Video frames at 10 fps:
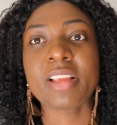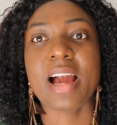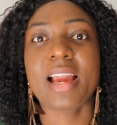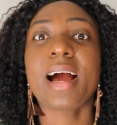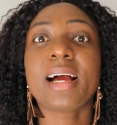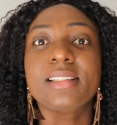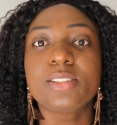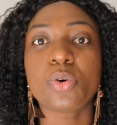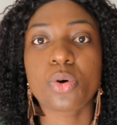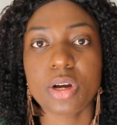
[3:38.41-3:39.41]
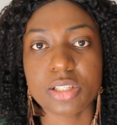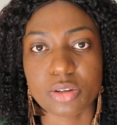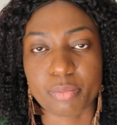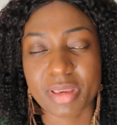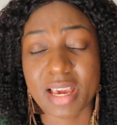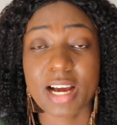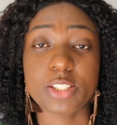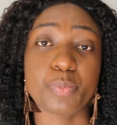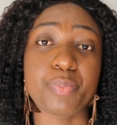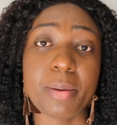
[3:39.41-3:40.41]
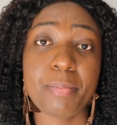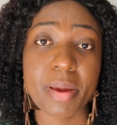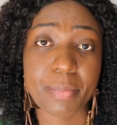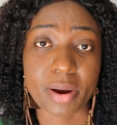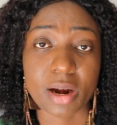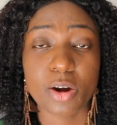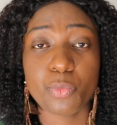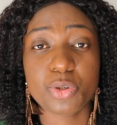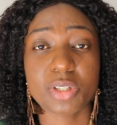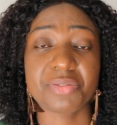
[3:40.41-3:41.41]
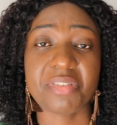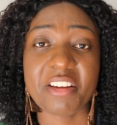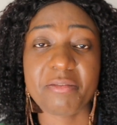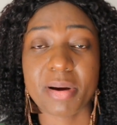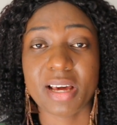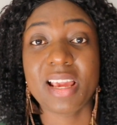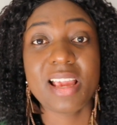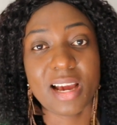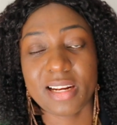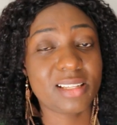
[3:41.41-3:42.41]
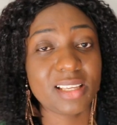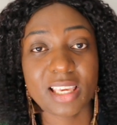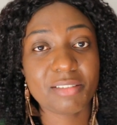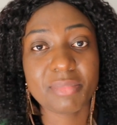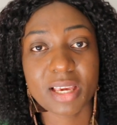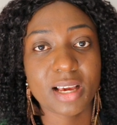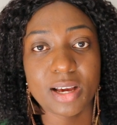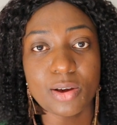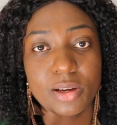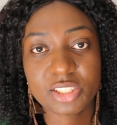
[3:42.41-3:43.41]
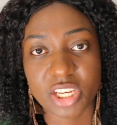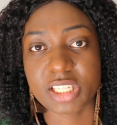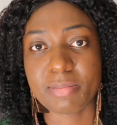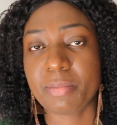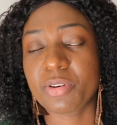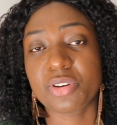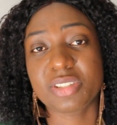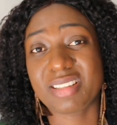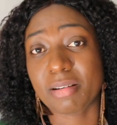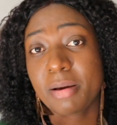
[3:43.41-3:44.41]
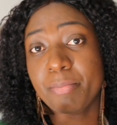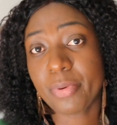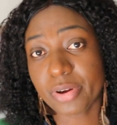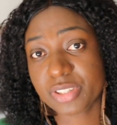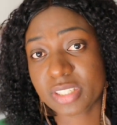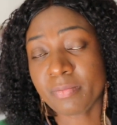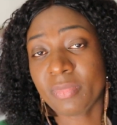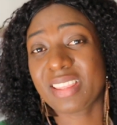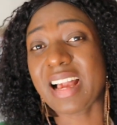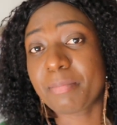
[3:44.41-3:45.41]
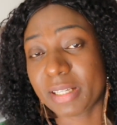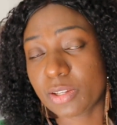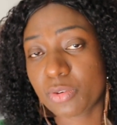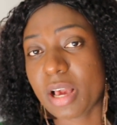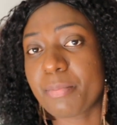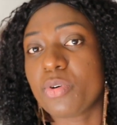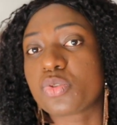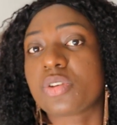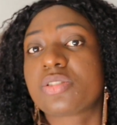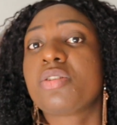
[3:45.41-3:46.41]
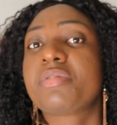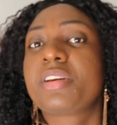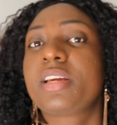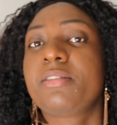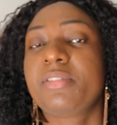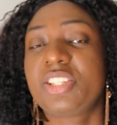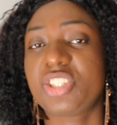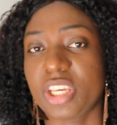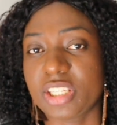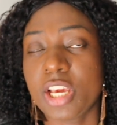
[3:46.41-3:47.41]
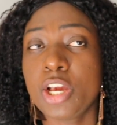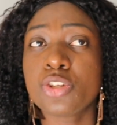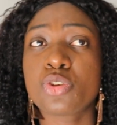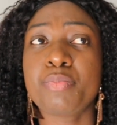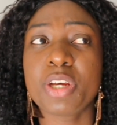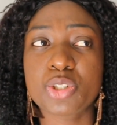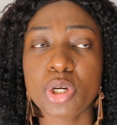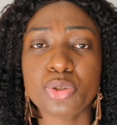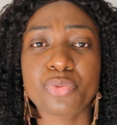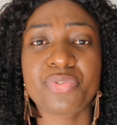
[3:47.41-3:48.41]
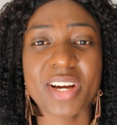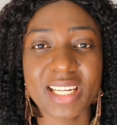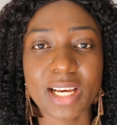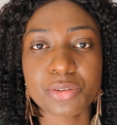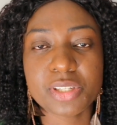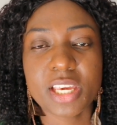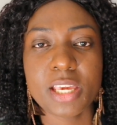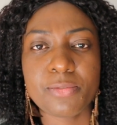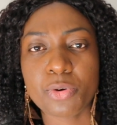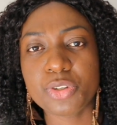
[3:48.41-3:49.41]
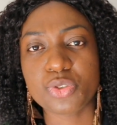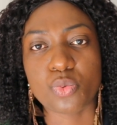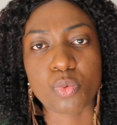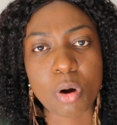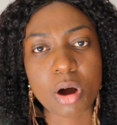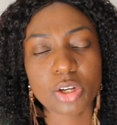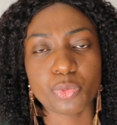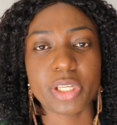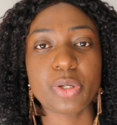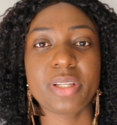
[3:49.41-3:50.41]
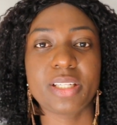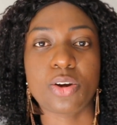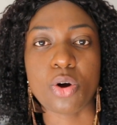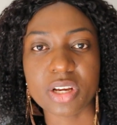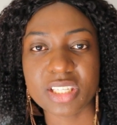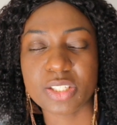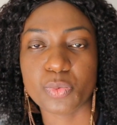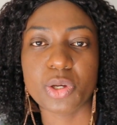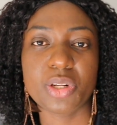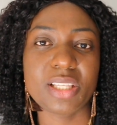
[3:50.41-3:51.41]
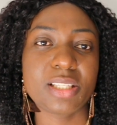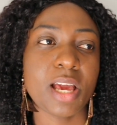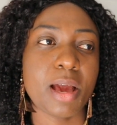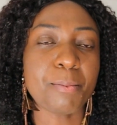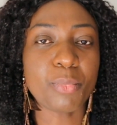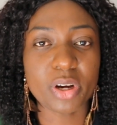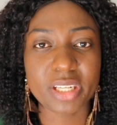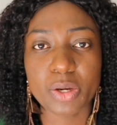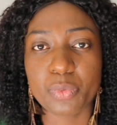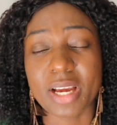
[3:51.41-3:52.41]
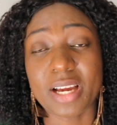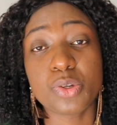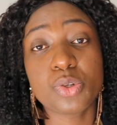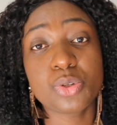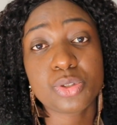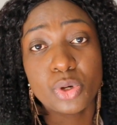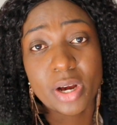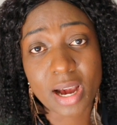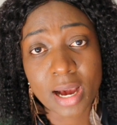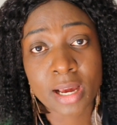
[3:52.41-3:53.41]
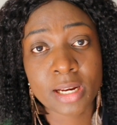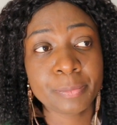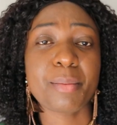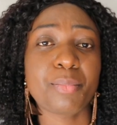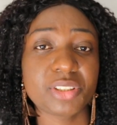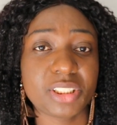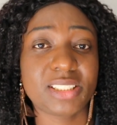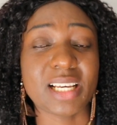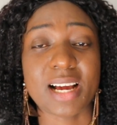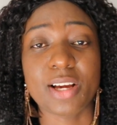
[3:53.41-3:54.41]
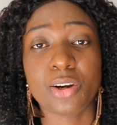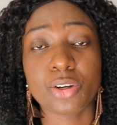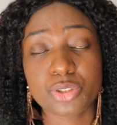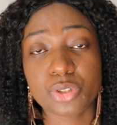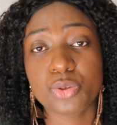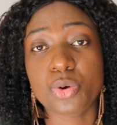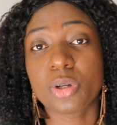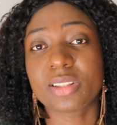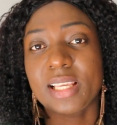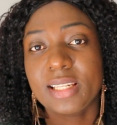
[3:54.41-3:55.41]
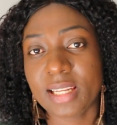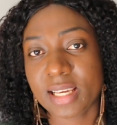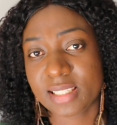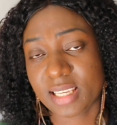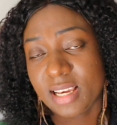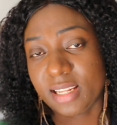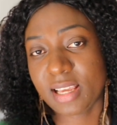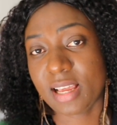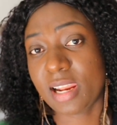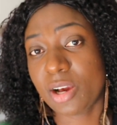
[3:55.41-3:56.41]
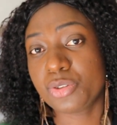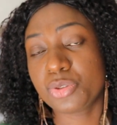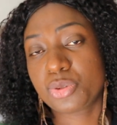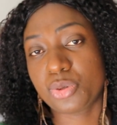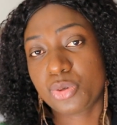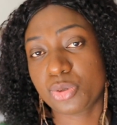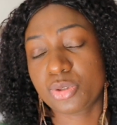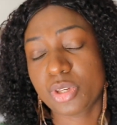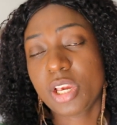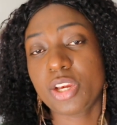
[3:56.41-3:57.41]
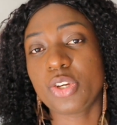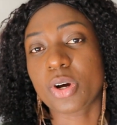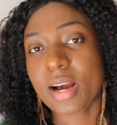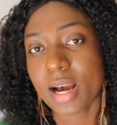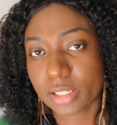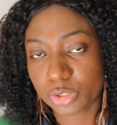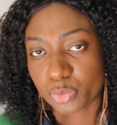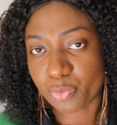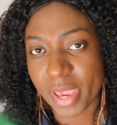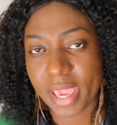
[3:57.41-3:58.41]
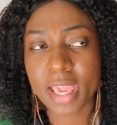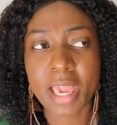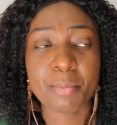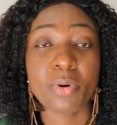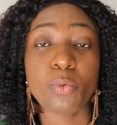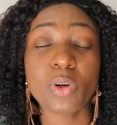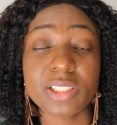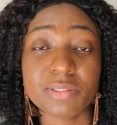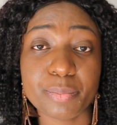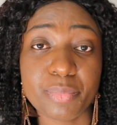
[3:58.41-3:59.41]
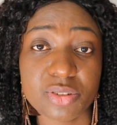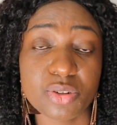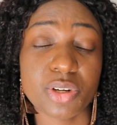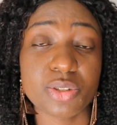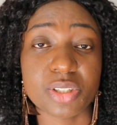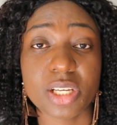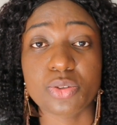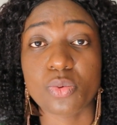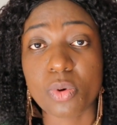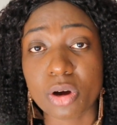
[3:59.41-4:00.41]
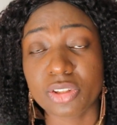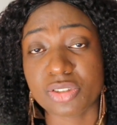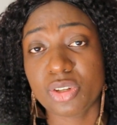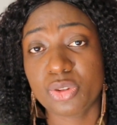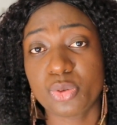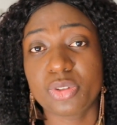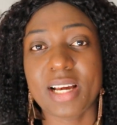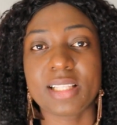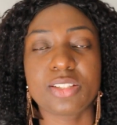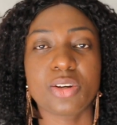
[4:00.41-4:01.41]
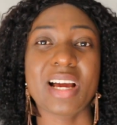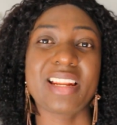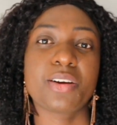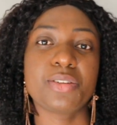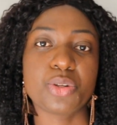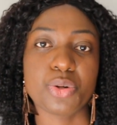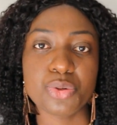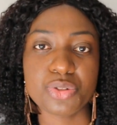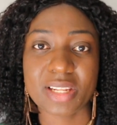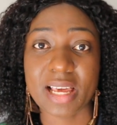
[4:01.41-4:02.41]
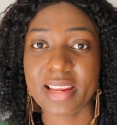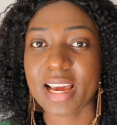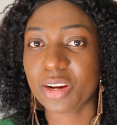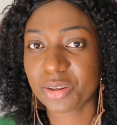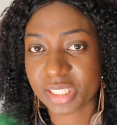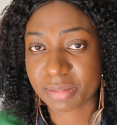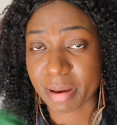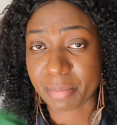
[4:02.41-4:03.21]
I had no coins on me. I had to pay paper, which was £5, and they didn't give me change back because the bus, that particular bus, was not giving change. So make sure you find out if you're going to walk, will you need coins, will you need money, can you use your card? There are buses that can also do contactless. They can allow you to use your card to pay. But what if the bus you're going to take to work does not do that? You're either going to lose it. That day I lost